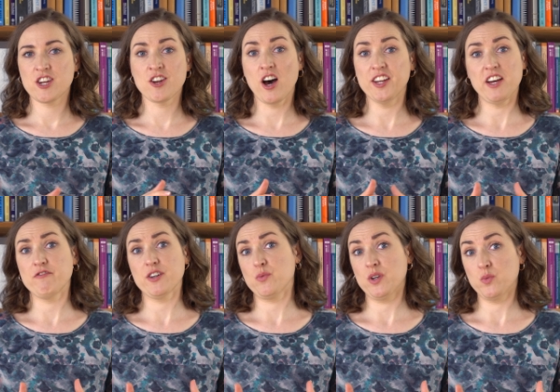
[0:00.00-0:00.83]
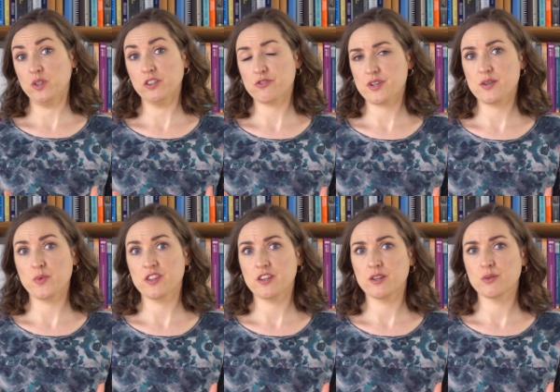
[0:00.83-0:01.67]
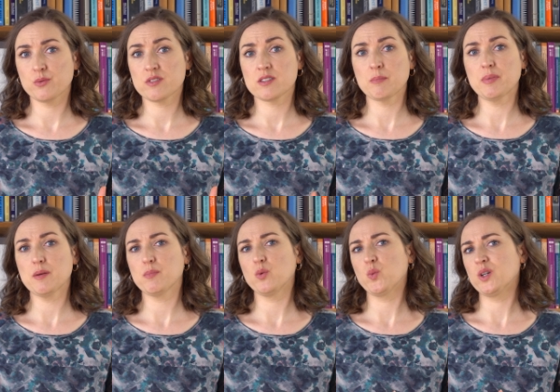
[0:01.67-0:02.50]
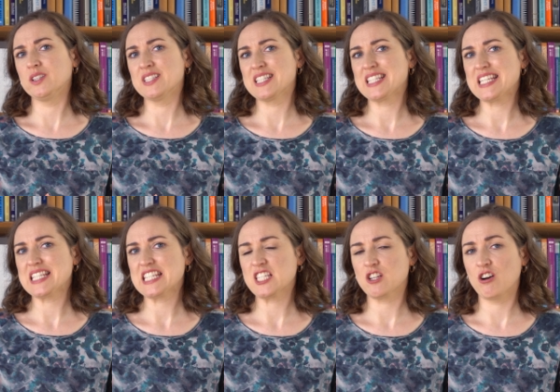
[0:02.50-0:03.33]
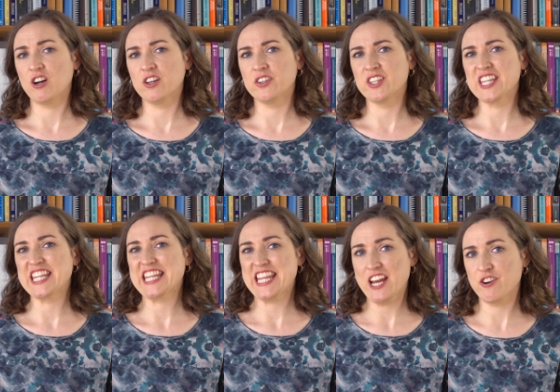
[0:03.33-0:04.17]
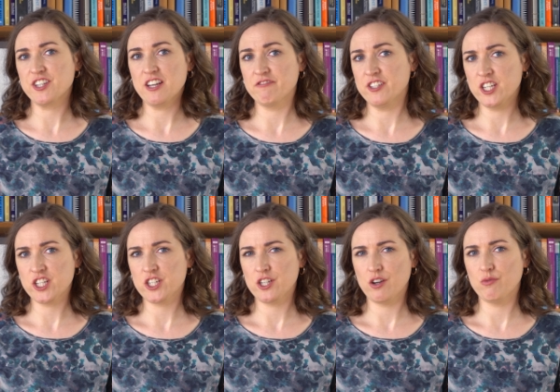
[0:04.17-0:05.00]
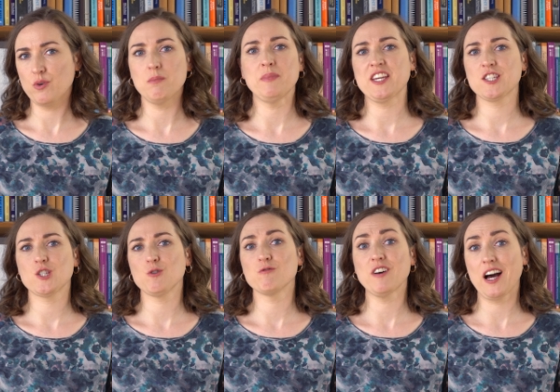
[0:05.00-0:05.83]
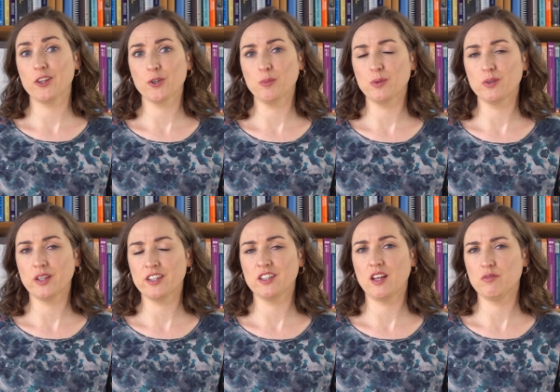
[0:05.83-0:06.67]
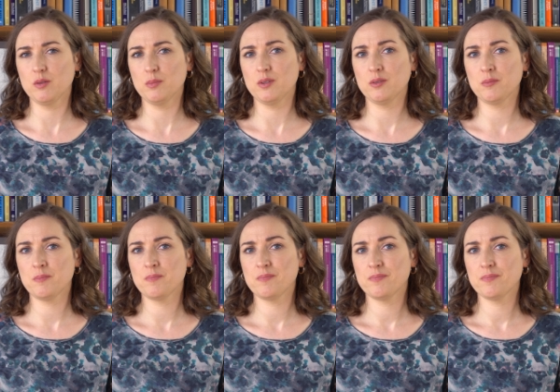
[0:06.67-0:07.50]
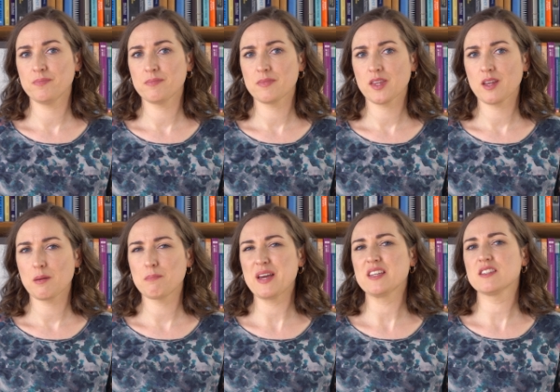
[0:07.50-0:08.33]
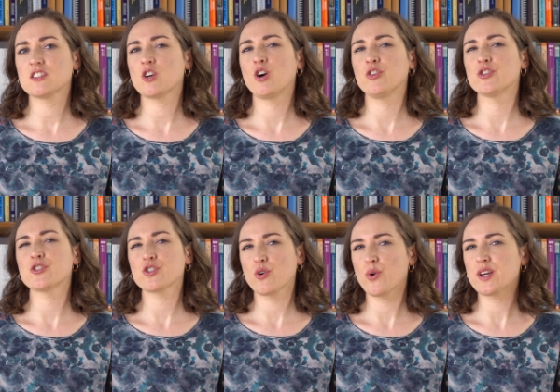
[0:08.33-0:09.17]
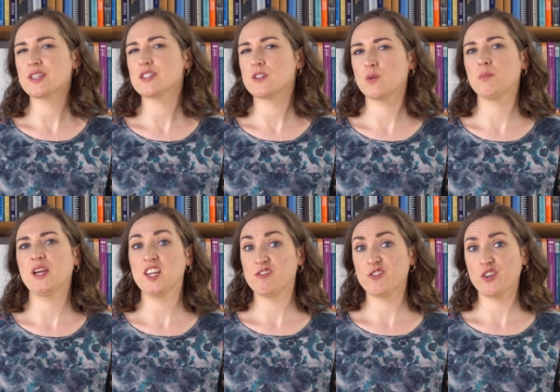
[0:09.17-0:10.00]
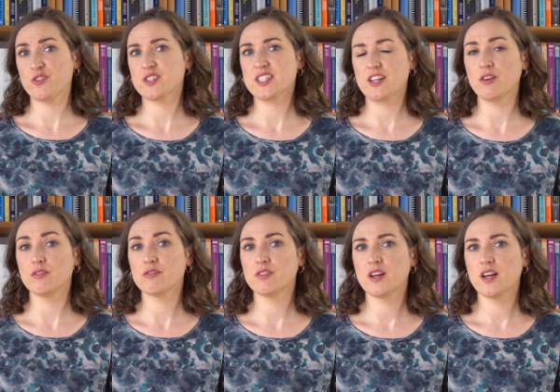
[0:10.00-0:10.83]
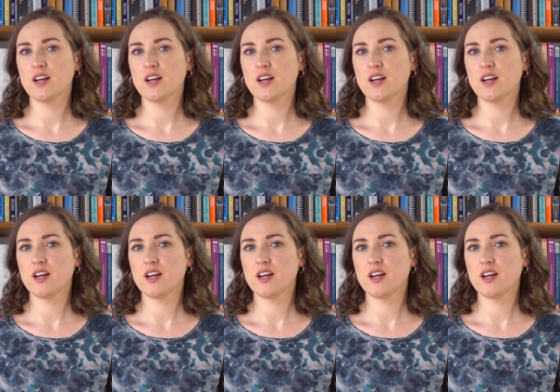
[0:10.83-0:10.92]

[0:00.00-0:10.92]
Not everyone will agree with you. Some people will insist on their definition of what makes you valuable and lovable, based on the choice you made for yourself,